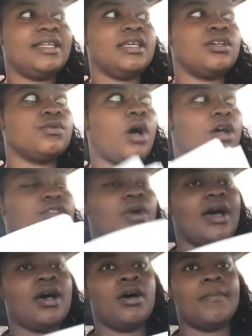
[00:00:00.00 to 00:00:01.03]
it, deals with also
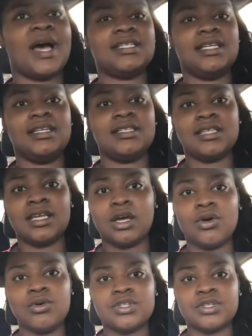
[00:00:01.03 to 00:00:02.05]
um, ICD 10
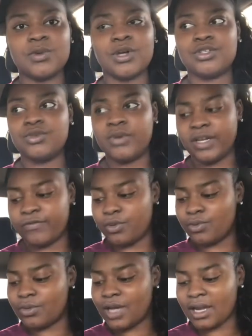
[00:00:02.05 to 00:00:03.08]
codes as well too and if
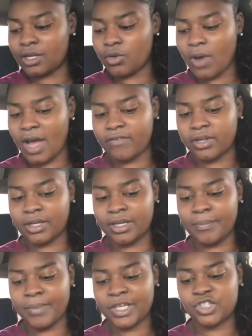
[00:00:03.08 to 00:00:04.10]
you kind of don't have a
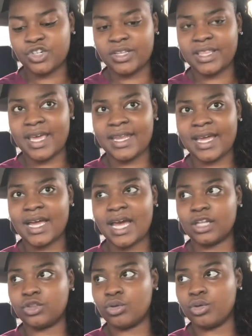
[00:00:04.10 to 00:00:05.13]
good mixture of that that can
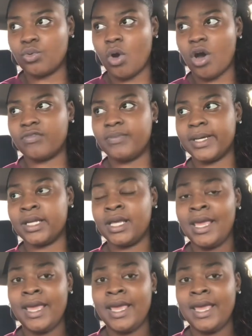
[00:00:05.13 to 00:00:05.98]
kind of throw you off but